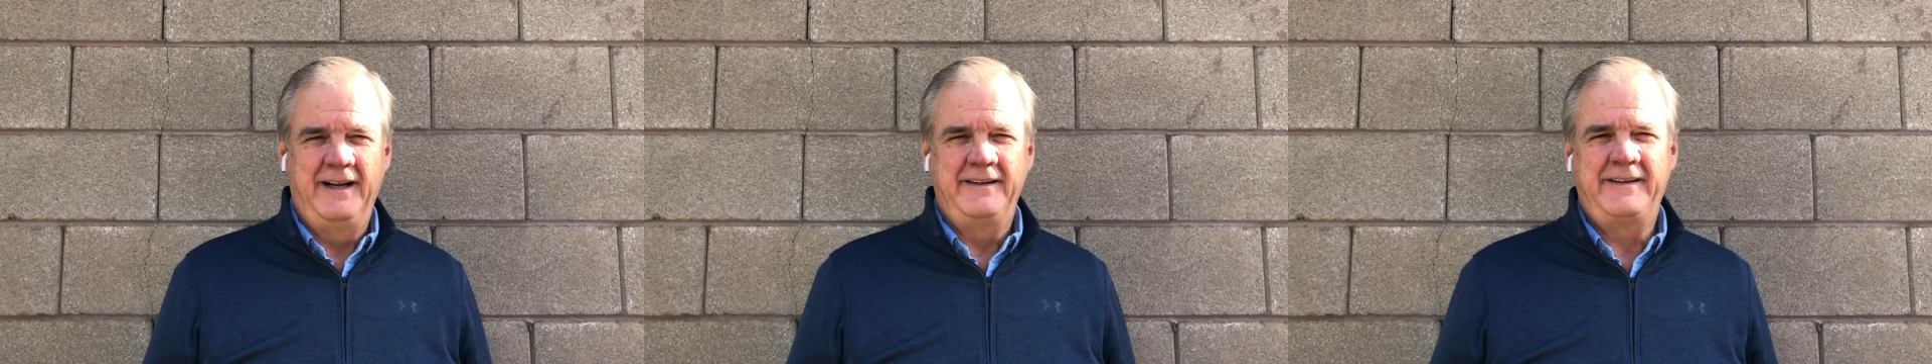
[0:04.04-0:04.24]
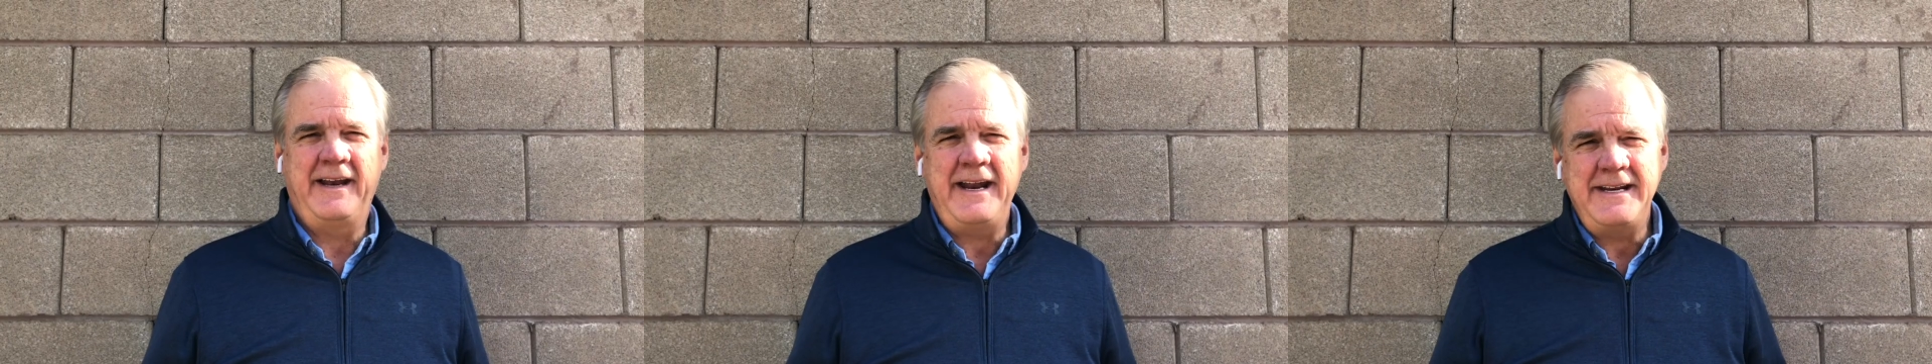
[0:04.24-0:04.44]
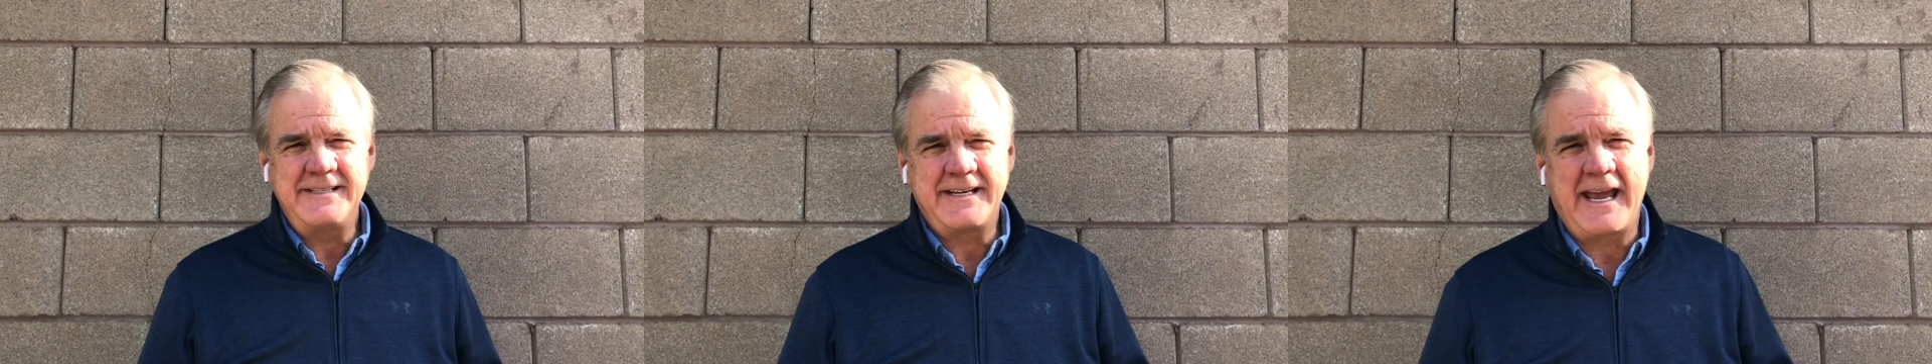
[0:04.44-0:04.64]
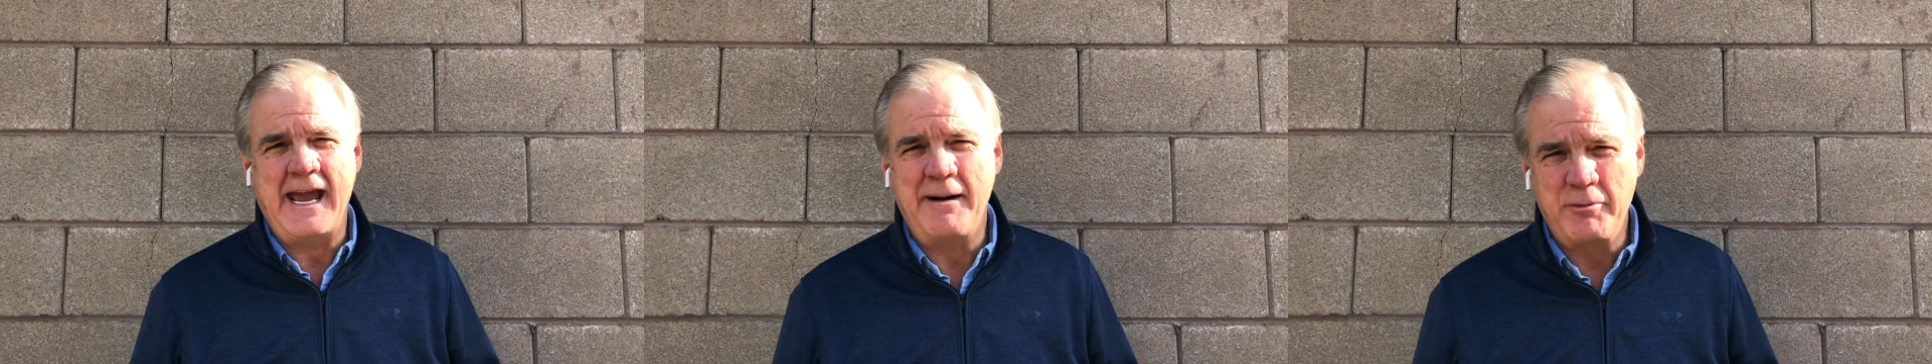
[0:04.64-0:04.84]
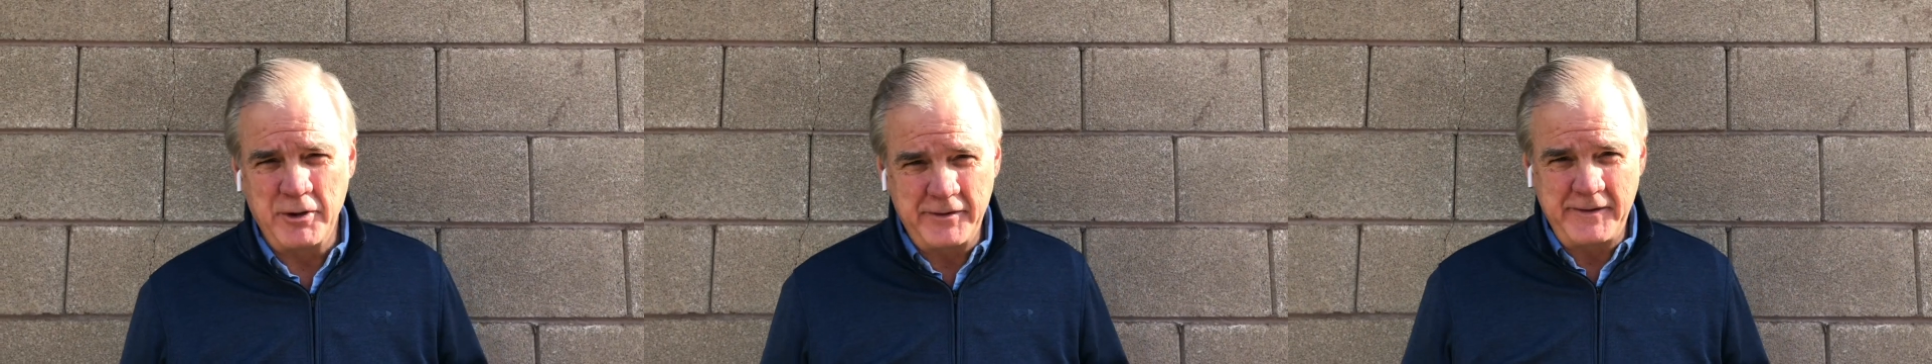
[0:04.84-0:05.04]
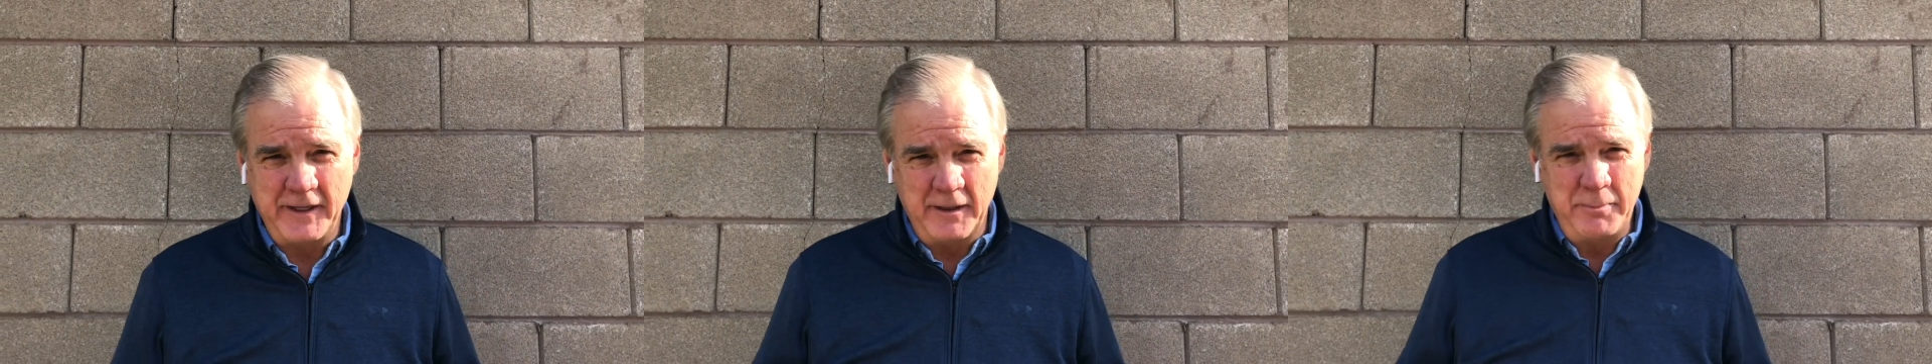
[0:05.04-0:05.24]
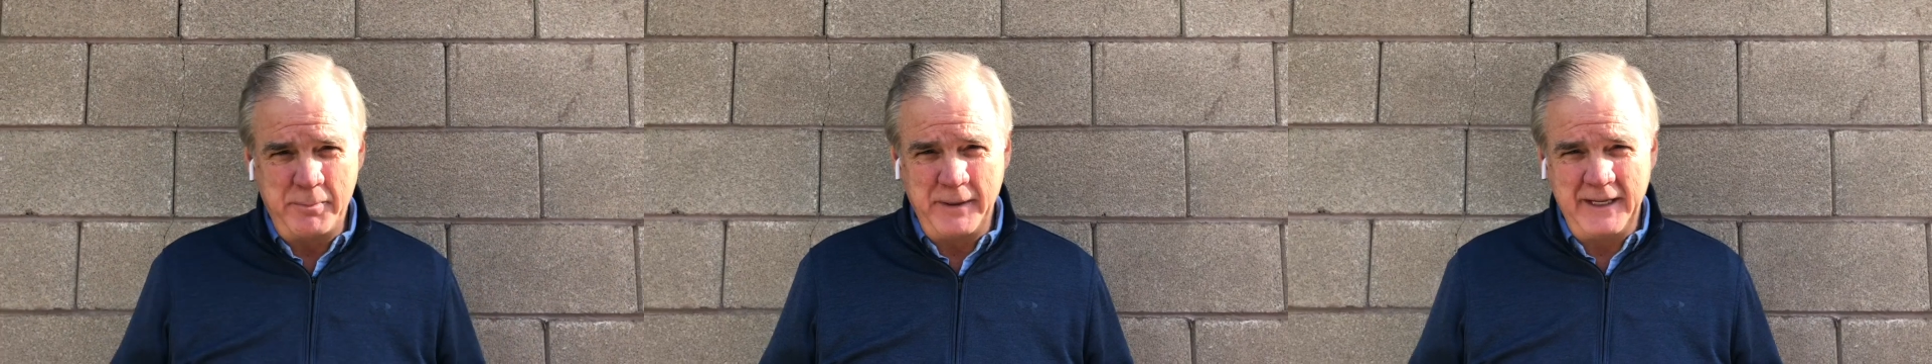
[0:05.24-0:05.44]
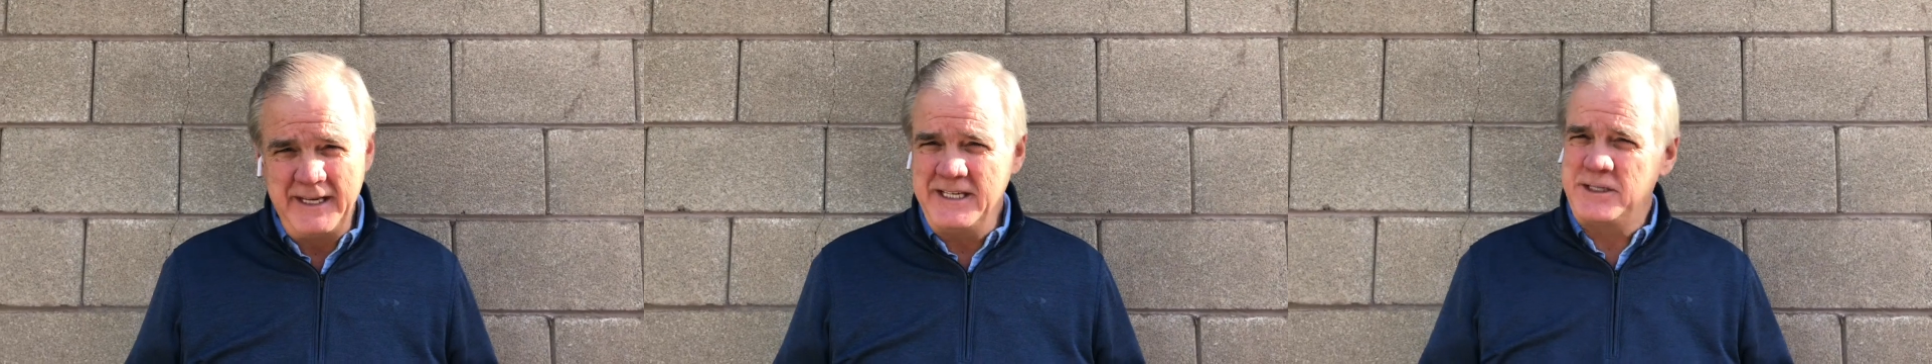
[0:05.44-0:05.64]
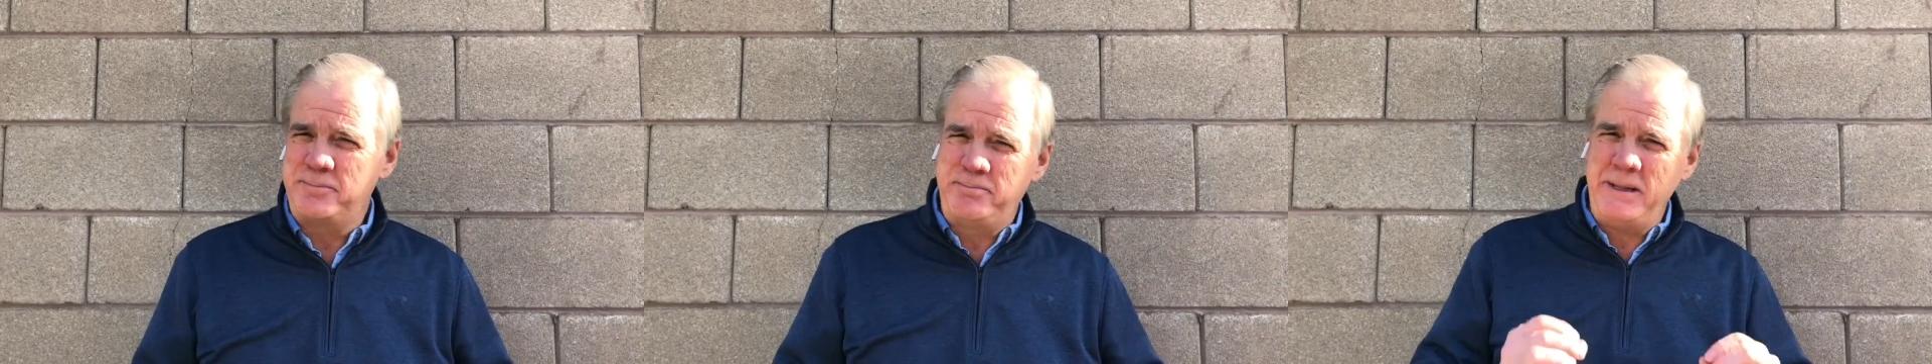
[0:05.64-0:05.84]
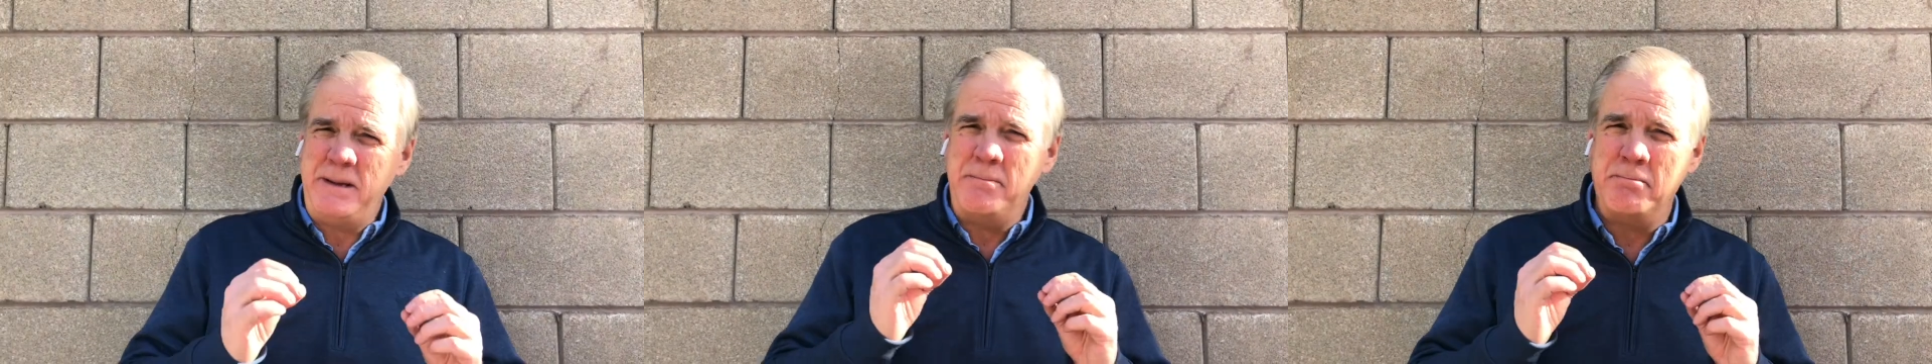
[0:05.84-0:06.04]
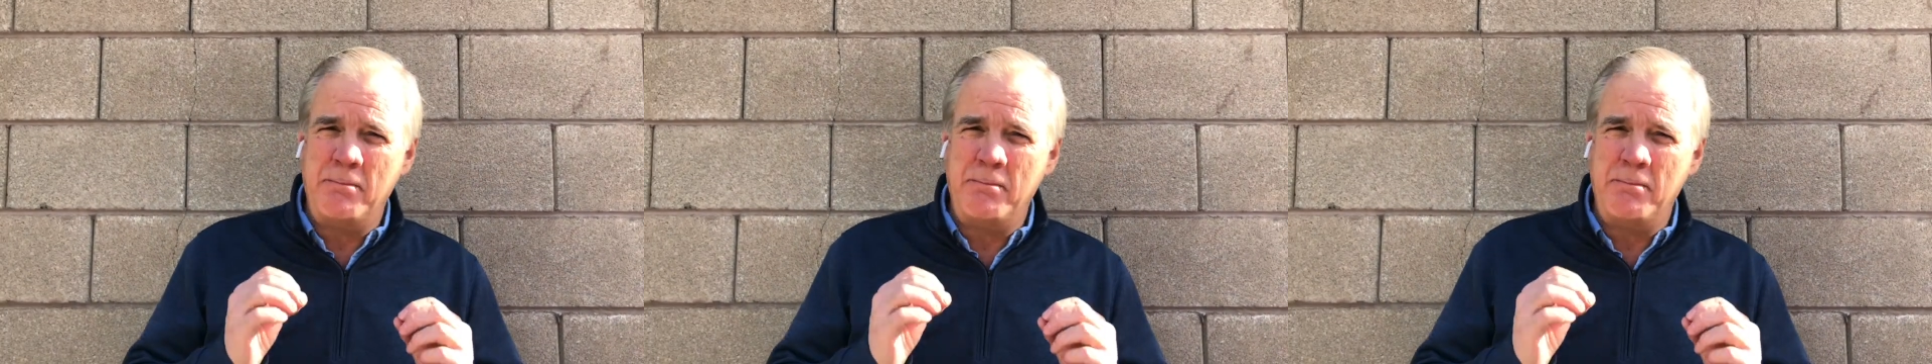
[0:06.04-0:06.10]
Today's camera tip is be